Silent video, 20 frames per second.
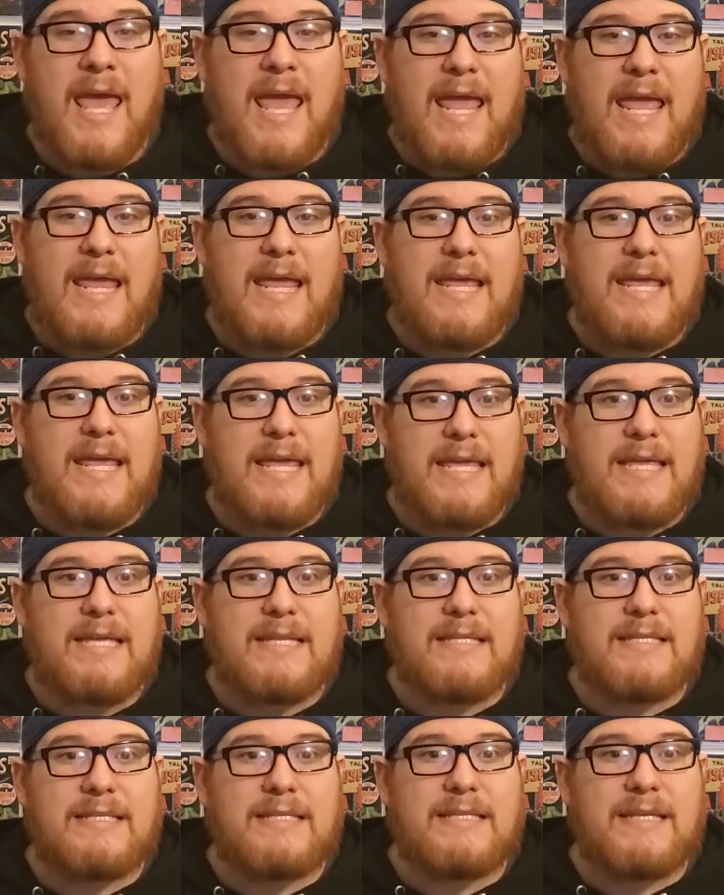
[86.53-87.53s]
It
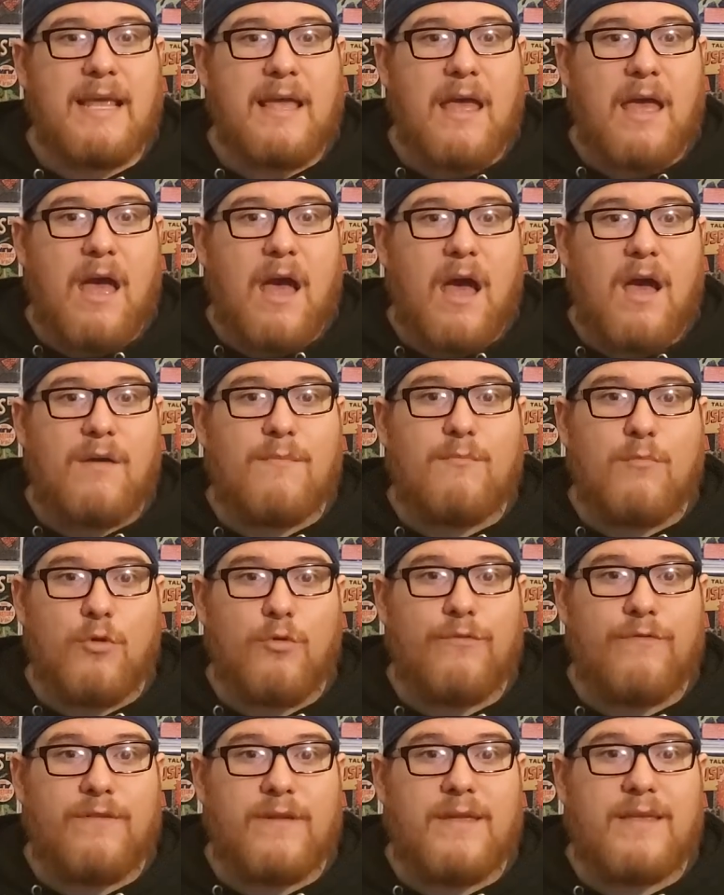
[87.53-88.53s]
is a
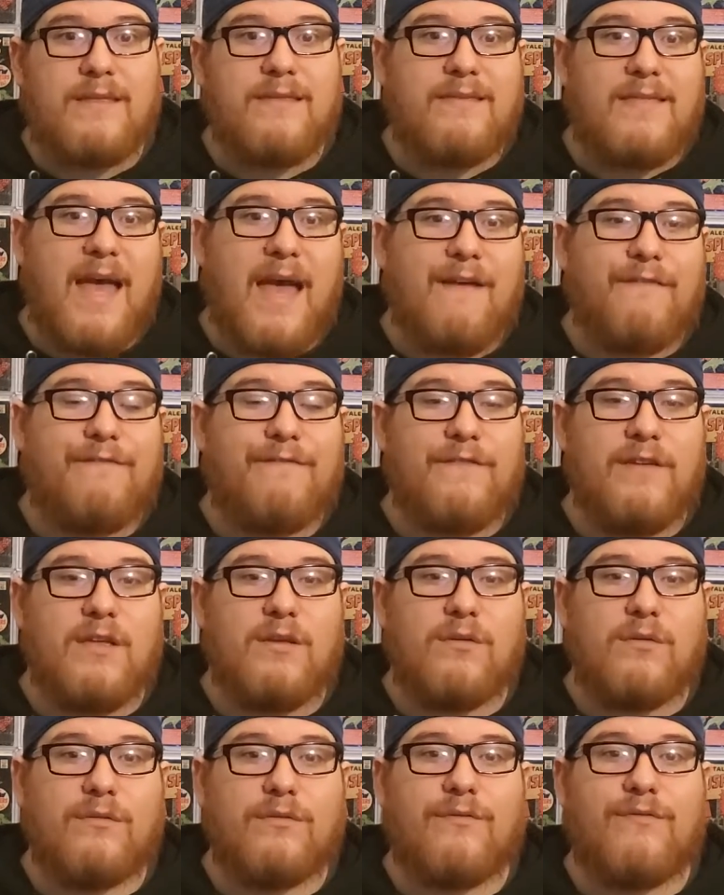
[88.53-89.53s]
movie that
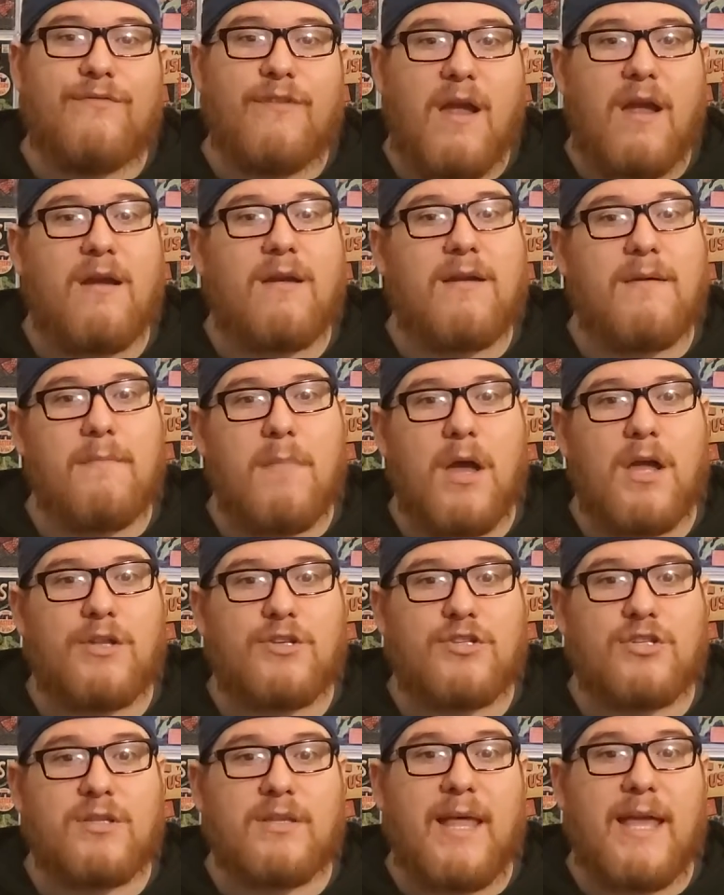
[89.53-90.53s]
feels very
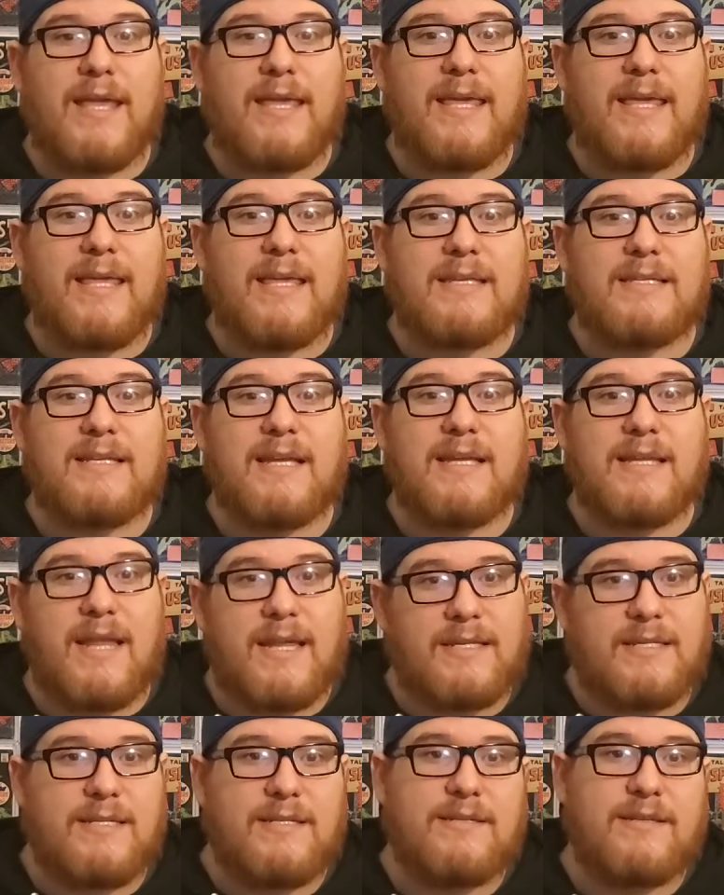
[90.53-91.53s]
much like it is
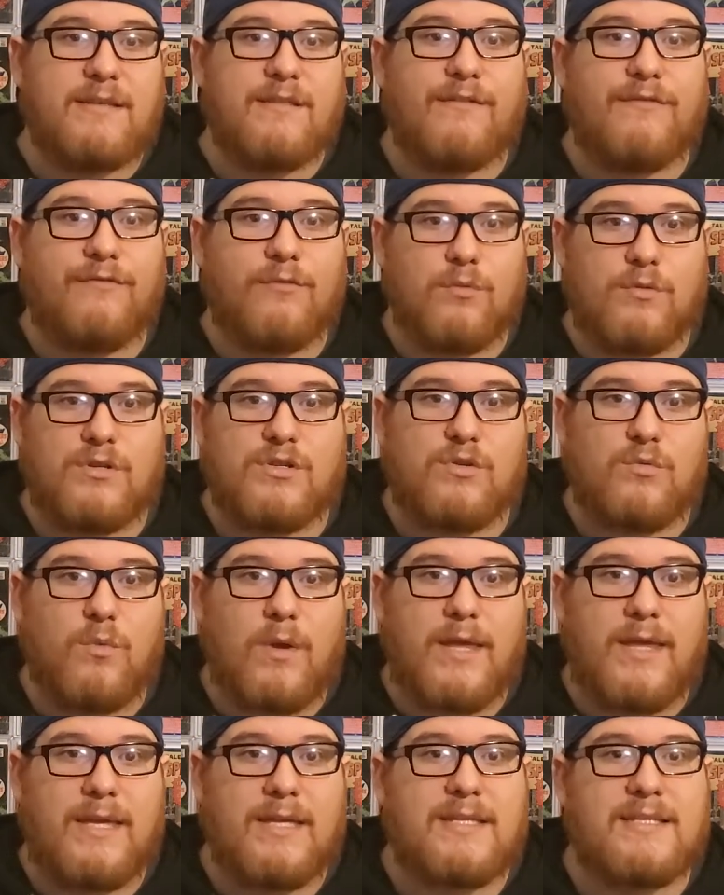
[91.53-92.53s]
connected to The Force
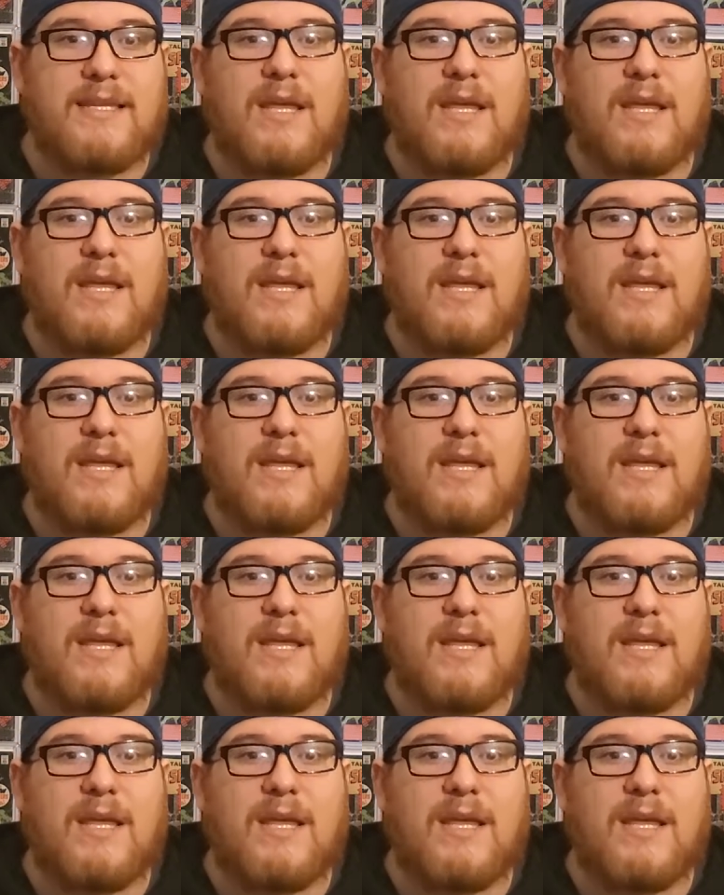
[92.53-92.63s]
Awakens.